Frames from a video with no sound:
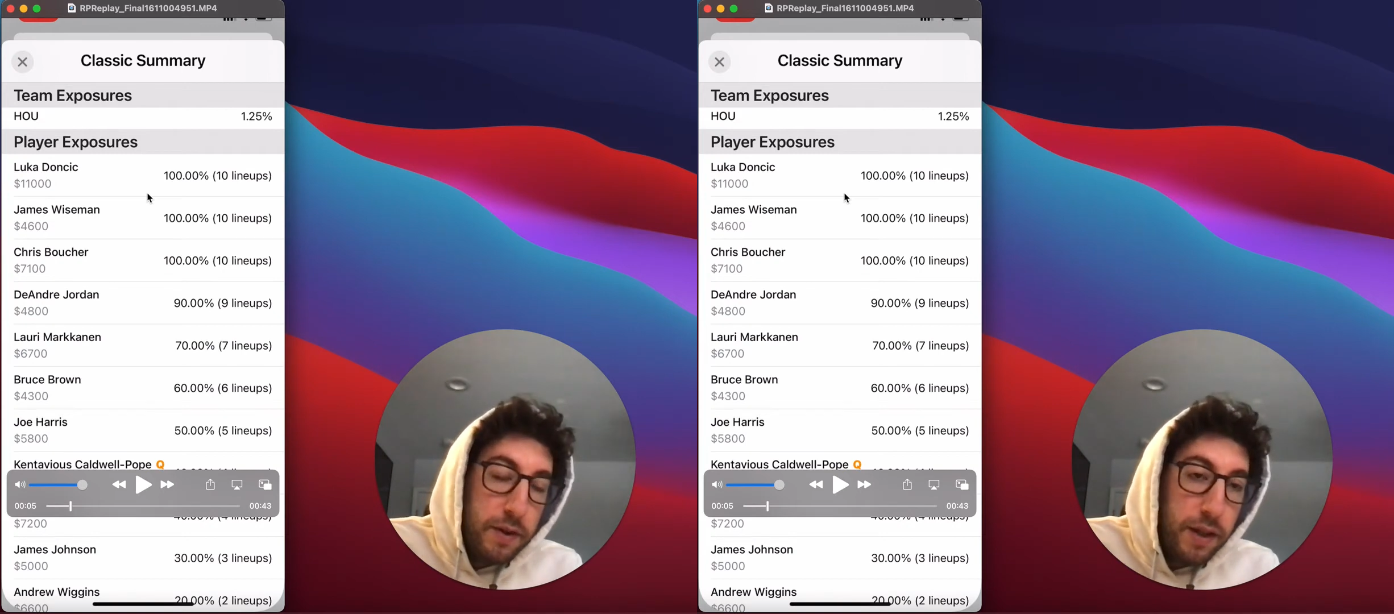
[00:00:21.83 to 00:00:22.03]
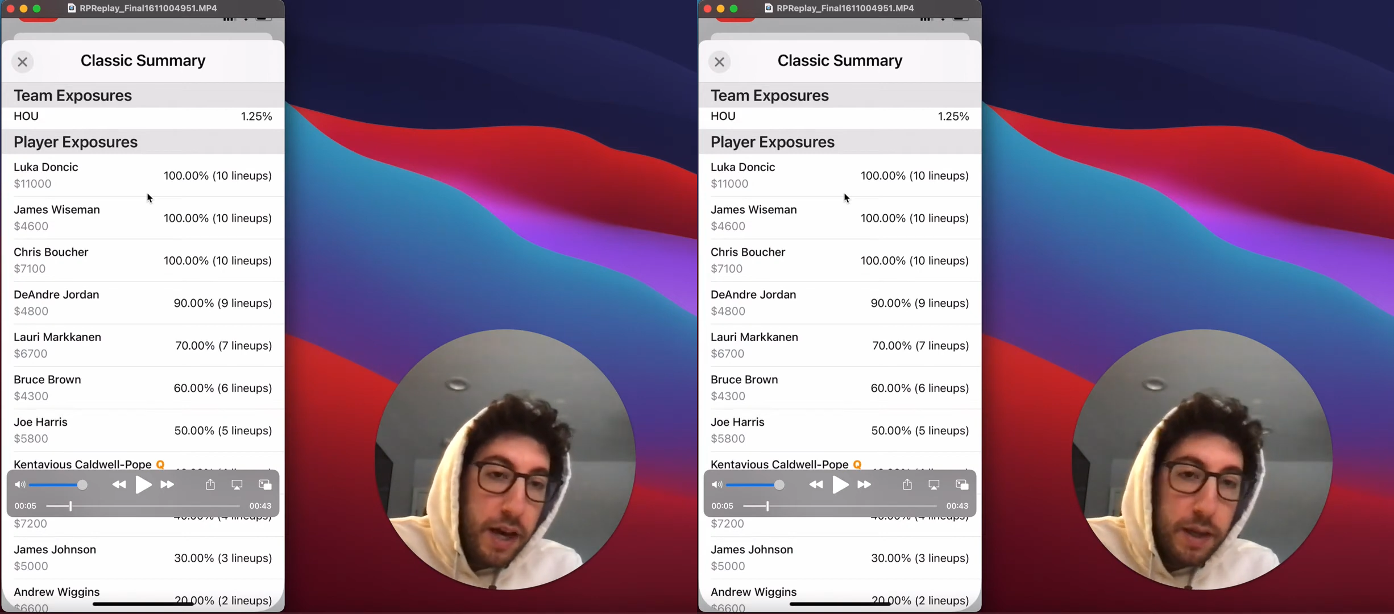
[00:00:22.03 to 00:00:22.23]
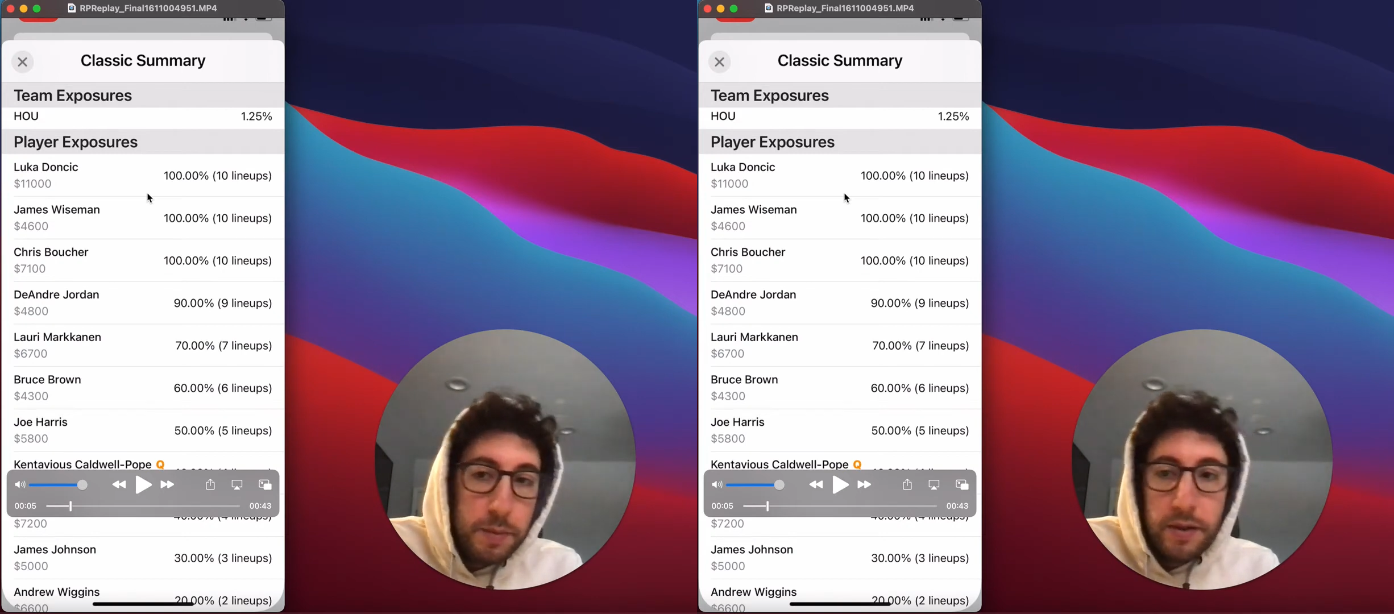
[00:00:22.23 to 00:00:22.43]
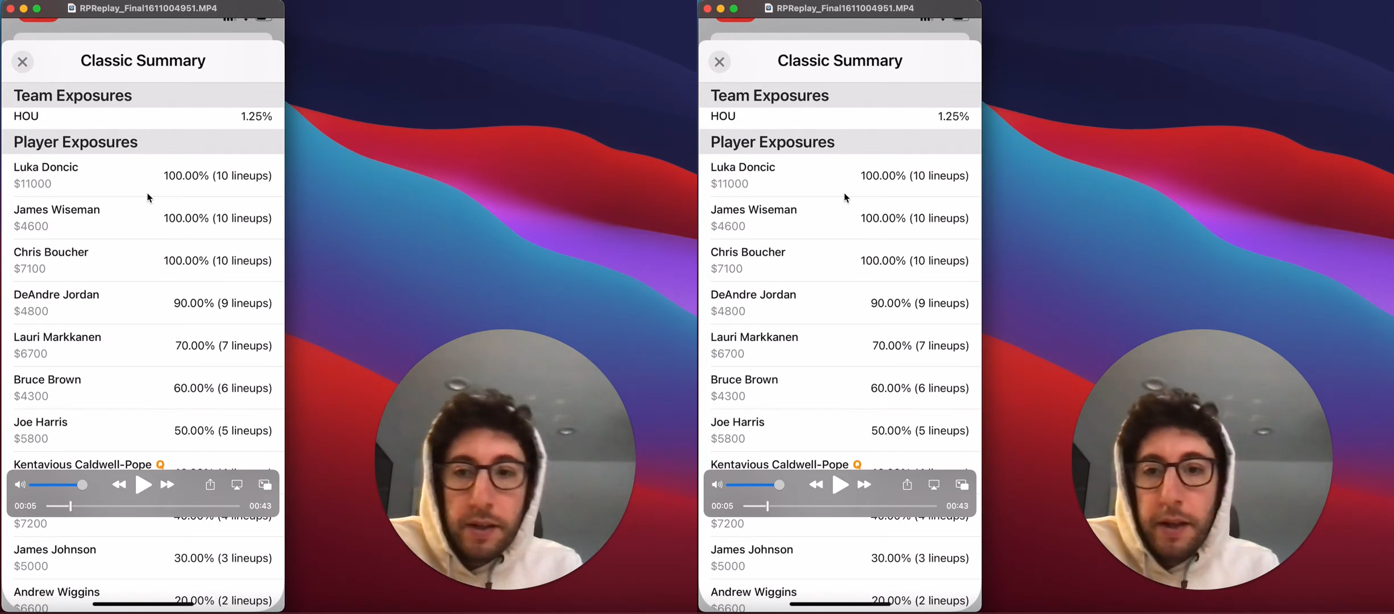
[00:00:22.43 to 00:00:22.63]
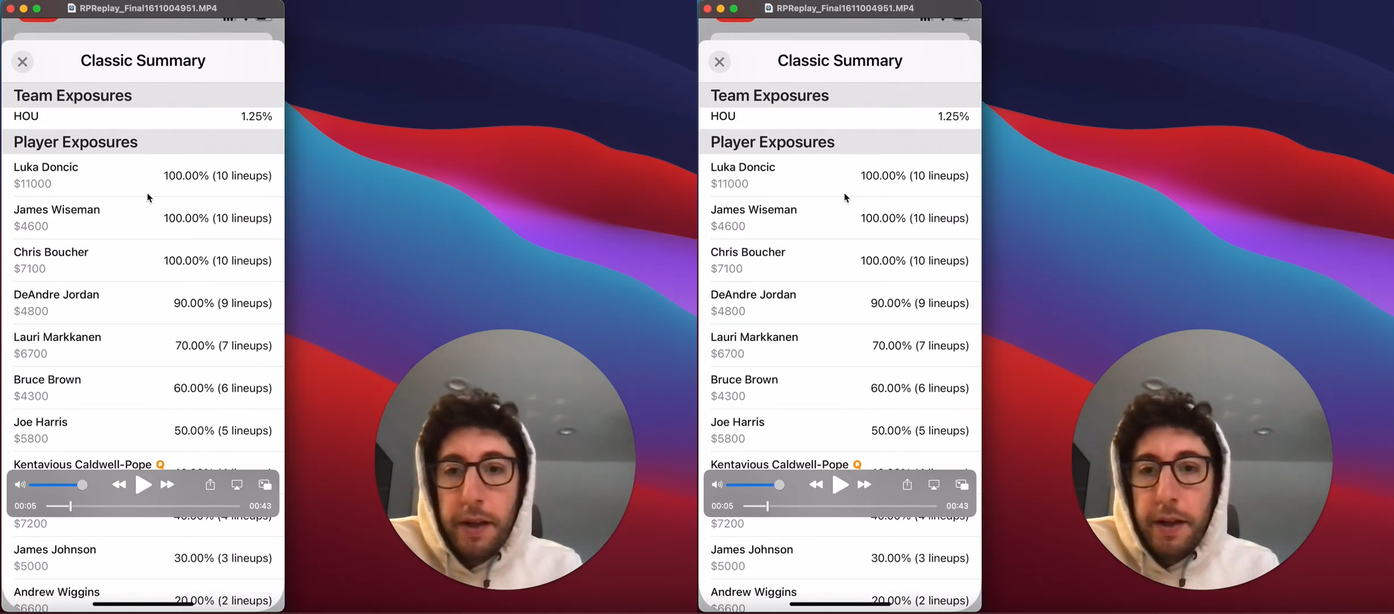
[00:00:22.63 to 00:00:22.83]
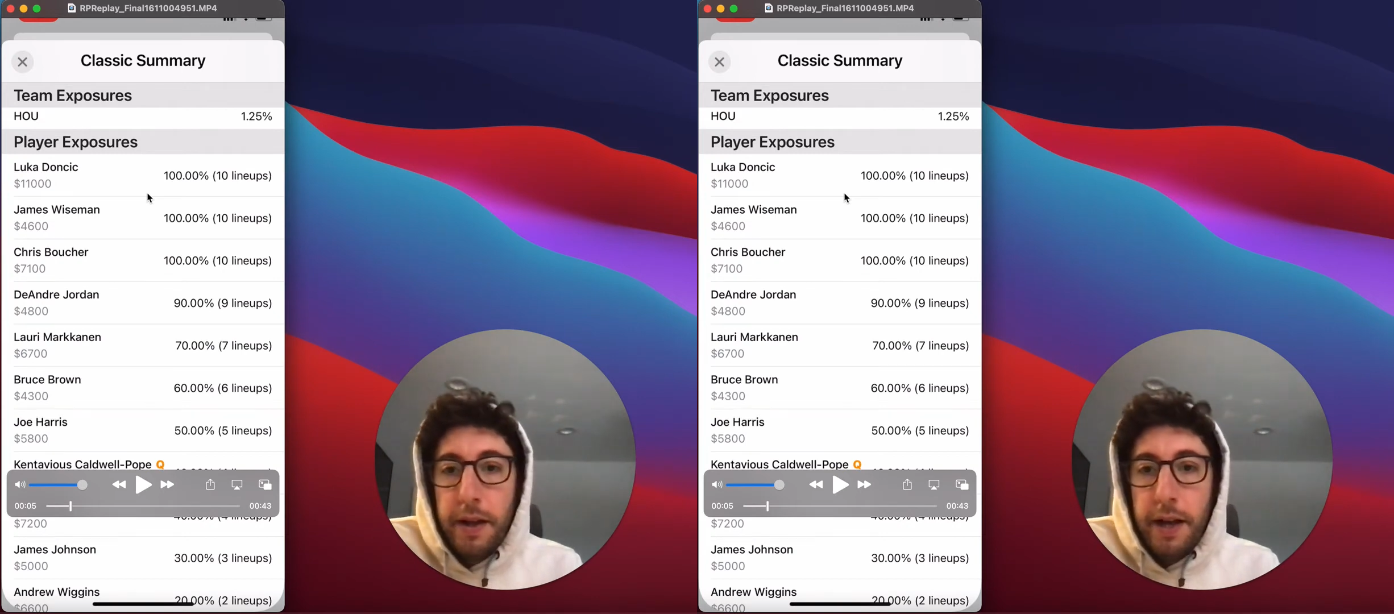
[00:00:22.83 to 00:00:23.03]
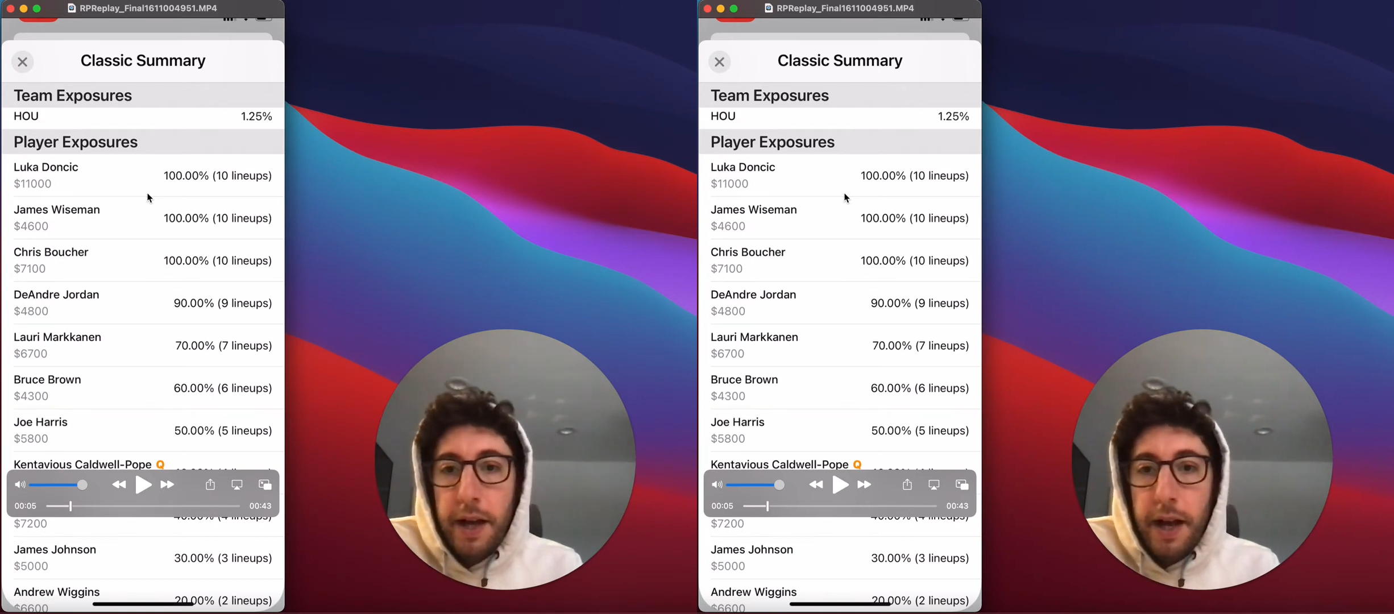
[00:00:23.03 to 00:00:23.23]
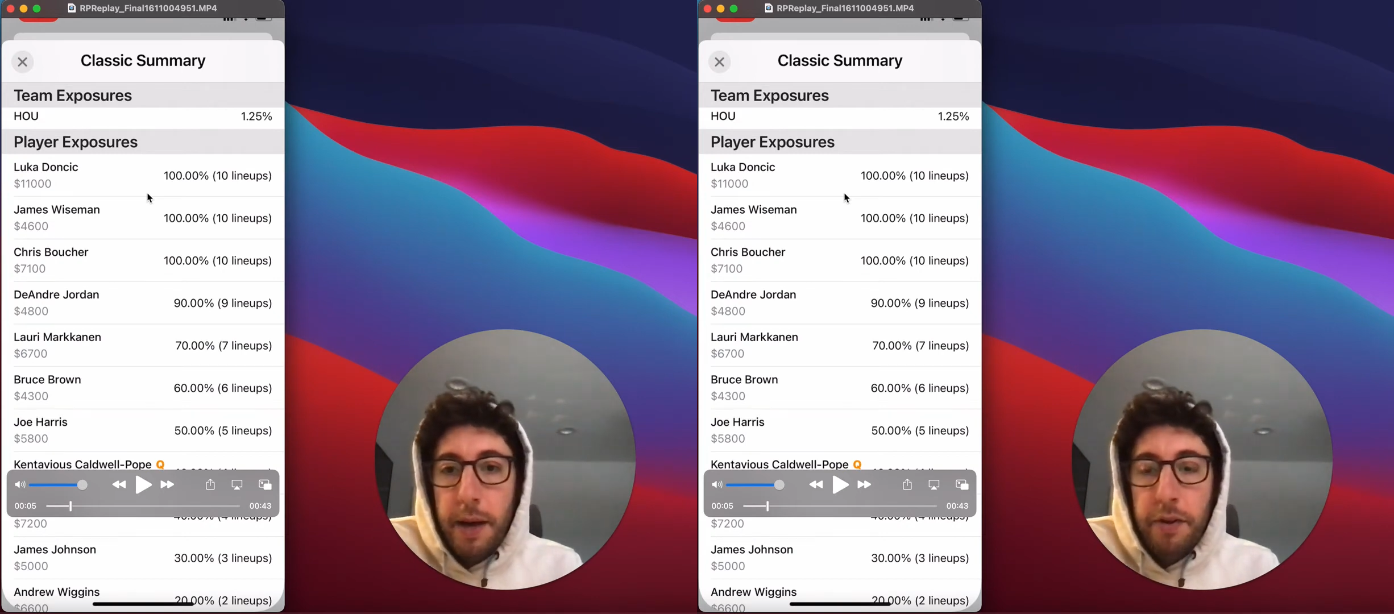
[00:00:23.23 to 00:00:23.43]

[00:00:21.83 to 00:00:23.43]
lineups.